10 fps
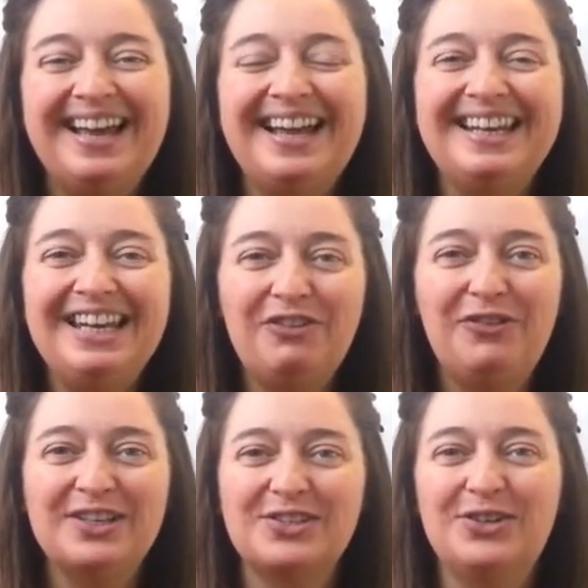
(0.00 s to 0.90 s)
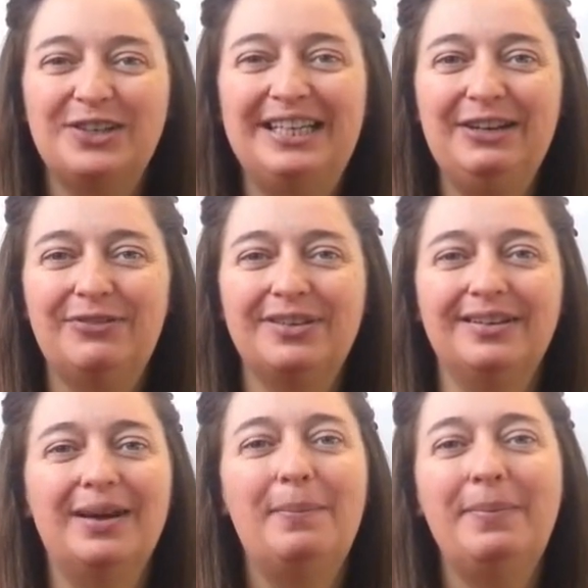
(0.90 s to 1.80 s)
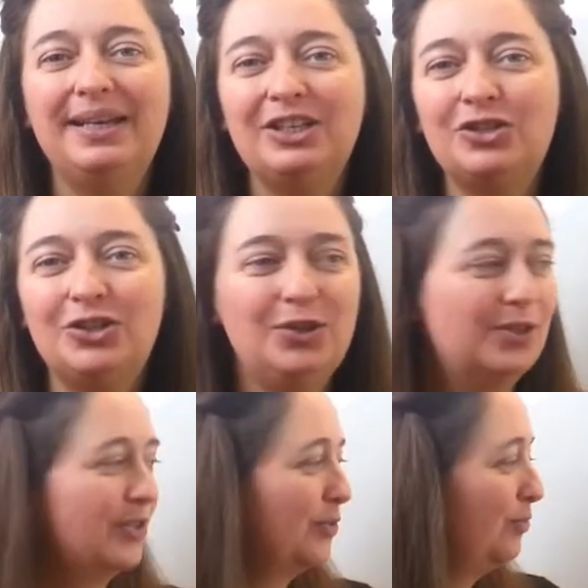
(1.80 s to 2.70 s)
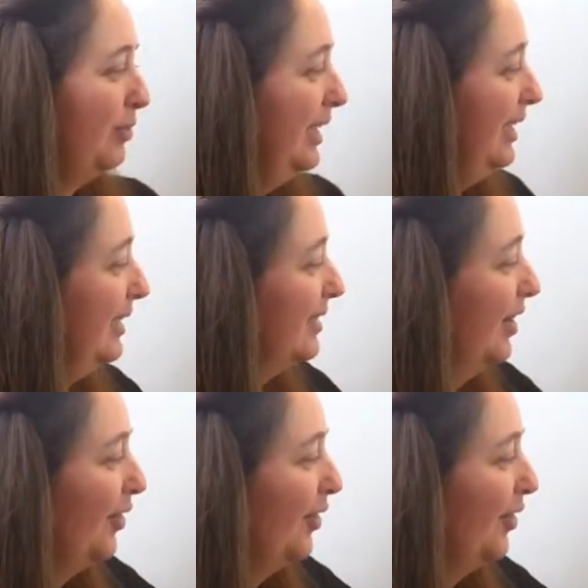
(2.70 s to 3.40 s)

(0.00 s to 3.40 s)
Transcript: And if it's not given, many students read